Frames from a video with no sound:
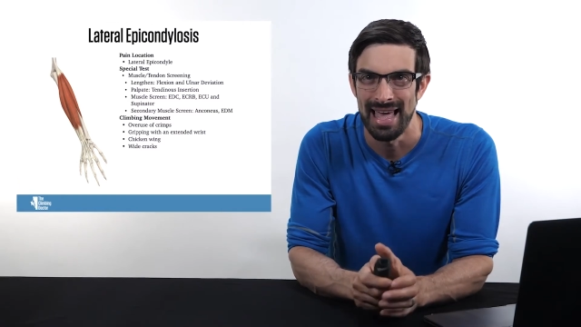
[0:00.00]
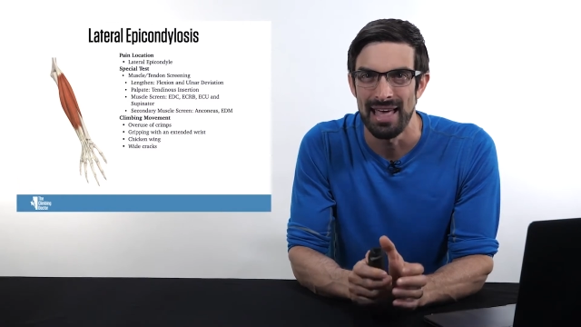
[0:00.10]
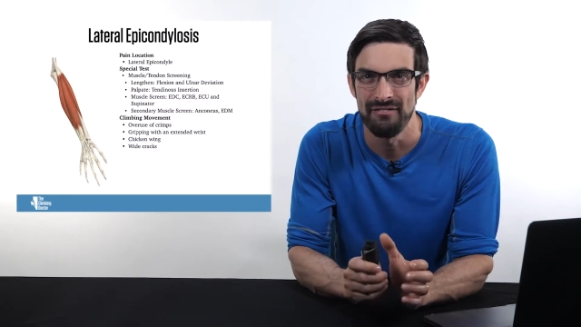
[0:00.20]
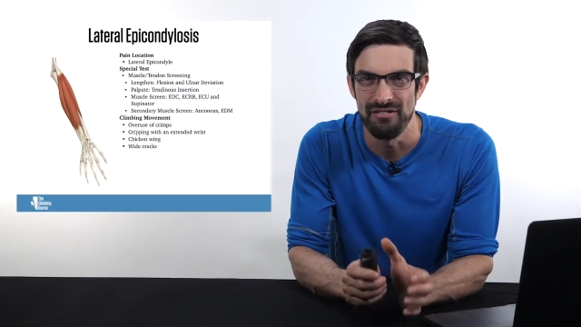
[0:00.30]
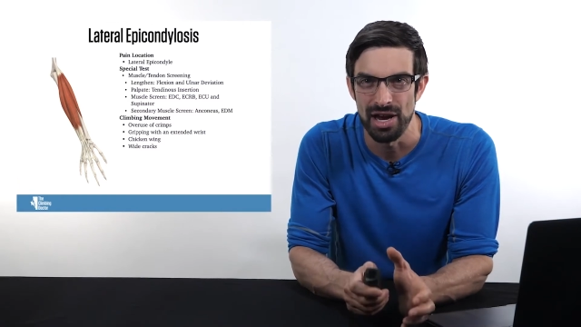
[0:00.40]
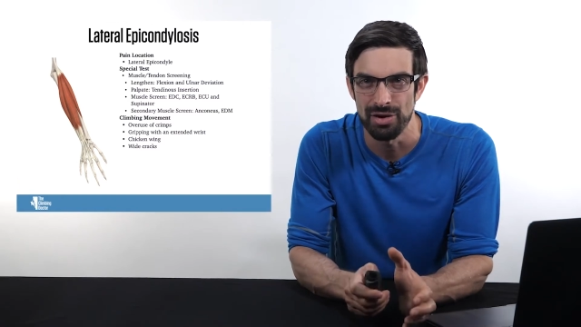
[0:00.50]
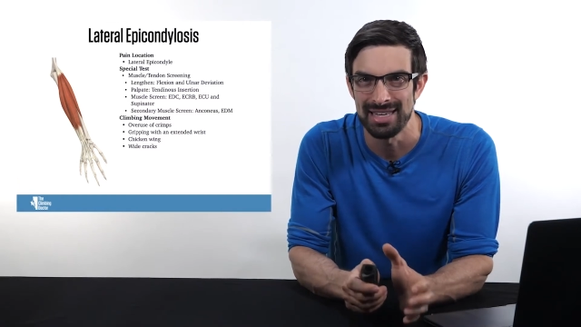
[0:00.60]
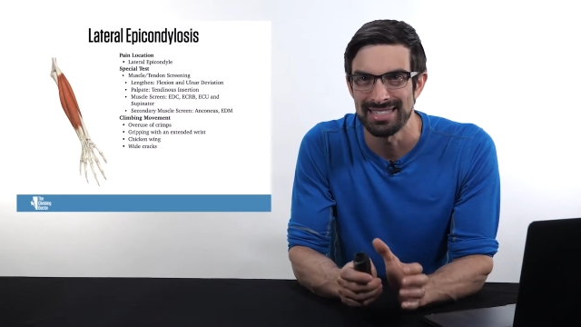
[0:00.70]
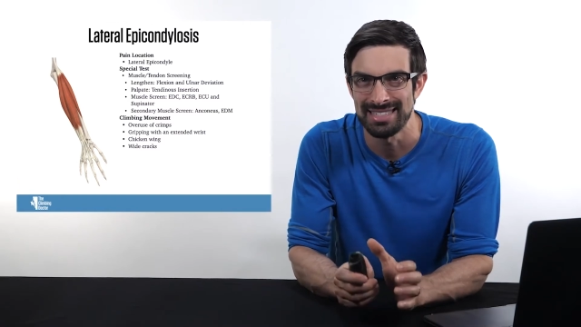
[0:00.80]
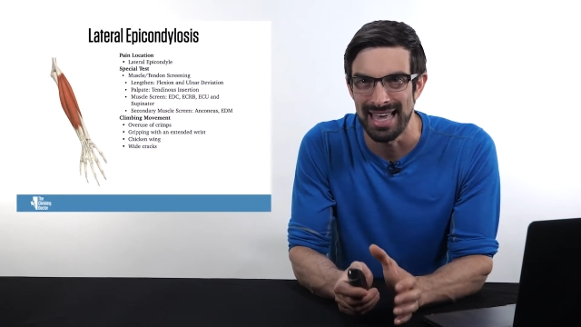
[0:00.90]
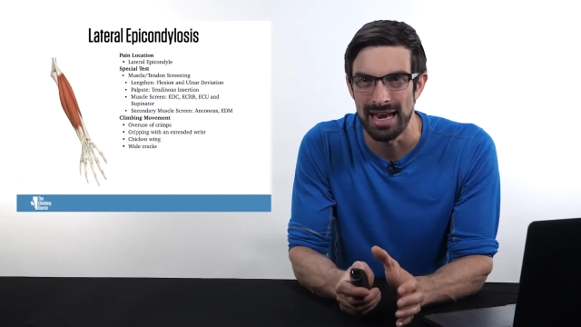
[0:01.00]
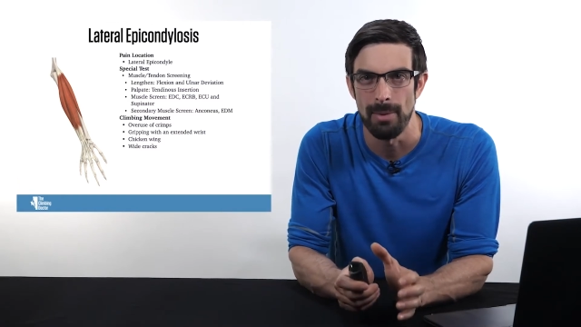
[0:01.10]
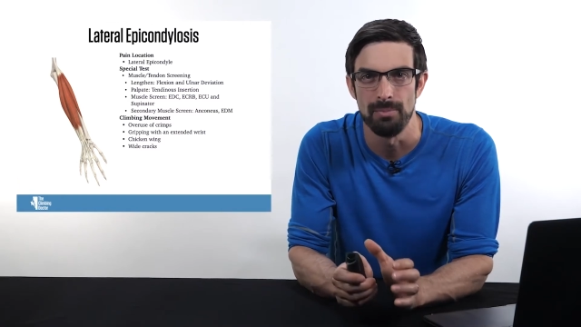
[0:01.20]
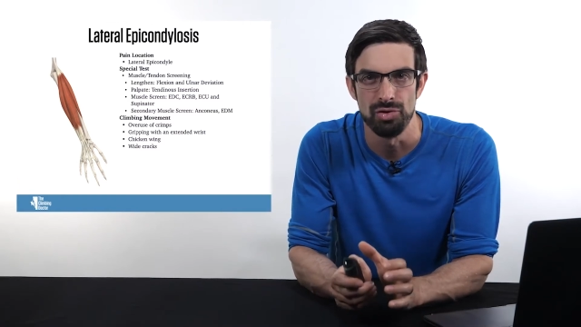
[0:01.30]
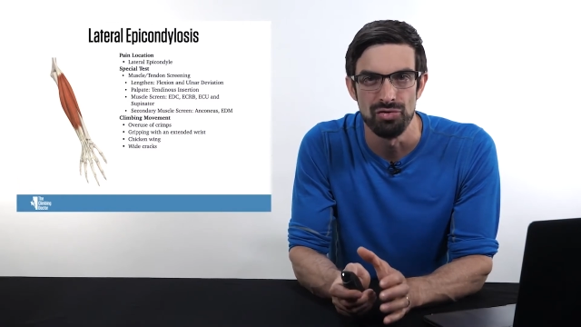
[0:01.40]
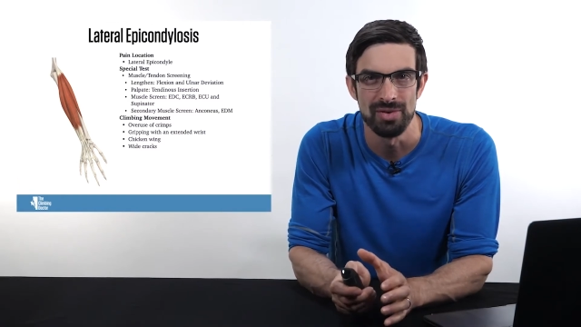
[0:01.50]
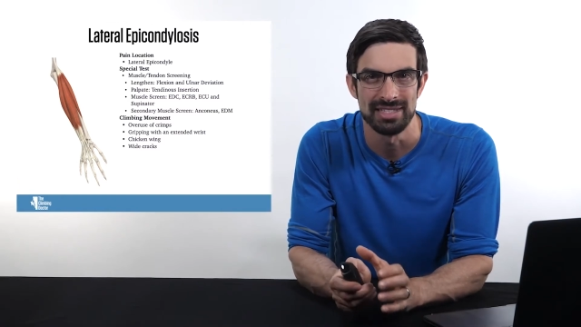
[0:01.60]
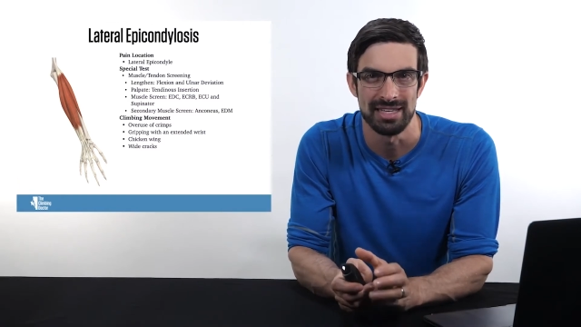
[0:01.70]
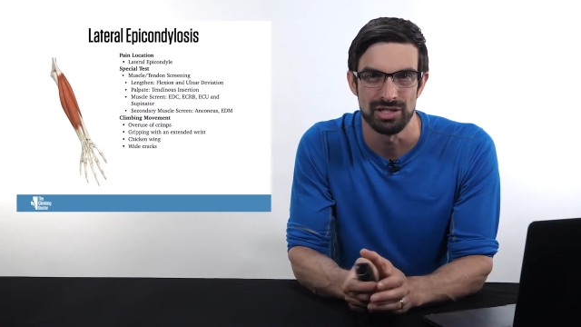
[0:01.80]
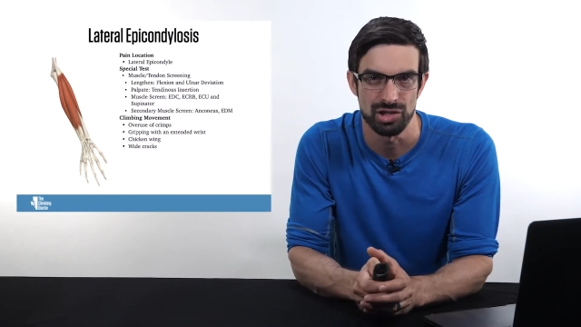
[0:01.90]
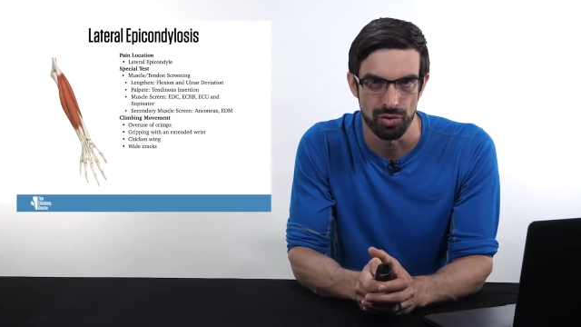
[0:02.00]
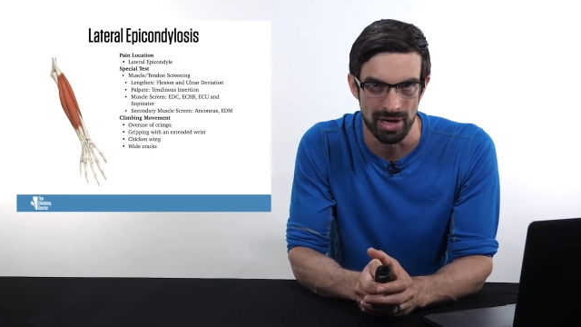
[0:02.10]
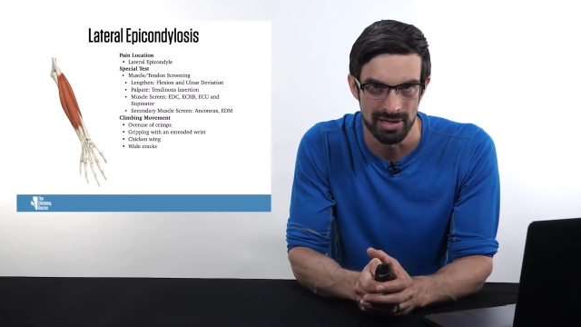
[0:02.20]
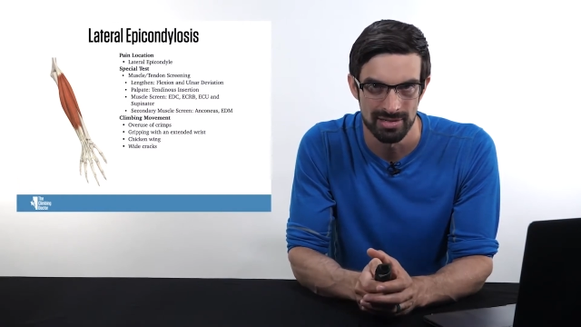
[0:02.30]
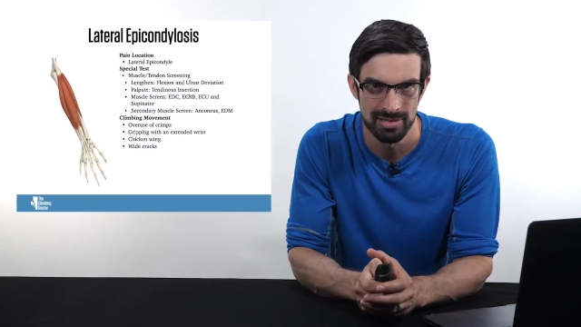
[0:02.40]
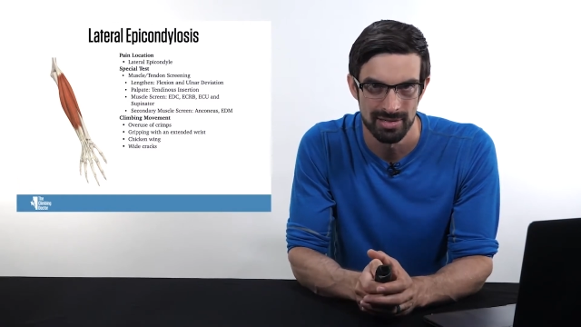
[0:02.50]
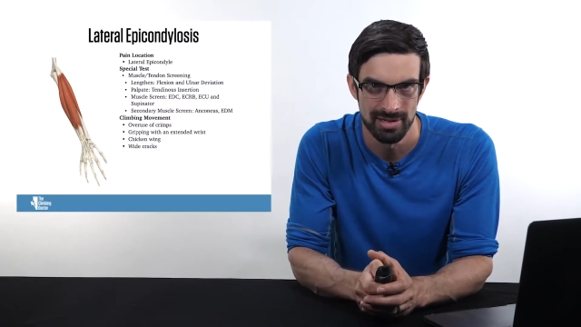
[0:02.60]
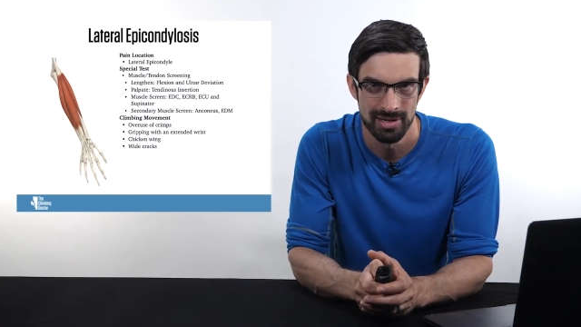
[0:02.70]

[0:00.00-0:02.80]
a various set of movements and screens.